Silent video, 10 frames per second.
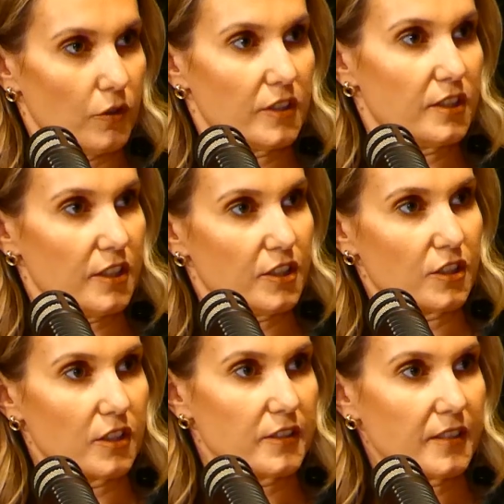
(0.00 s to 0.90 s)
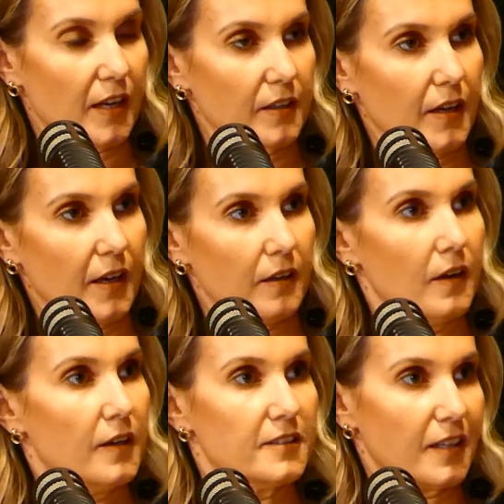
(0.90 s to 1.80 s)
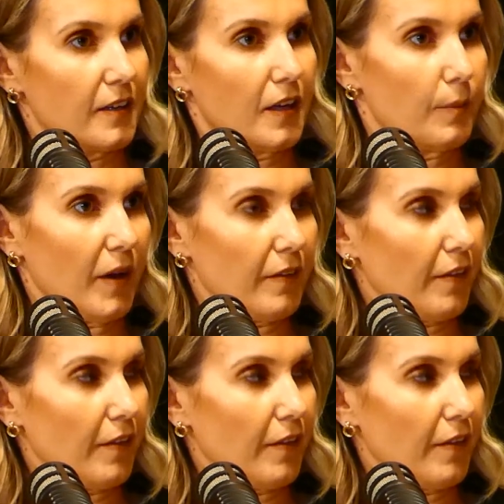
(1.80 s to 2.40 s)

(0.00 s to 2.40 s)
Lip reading: It's just a stagnant amount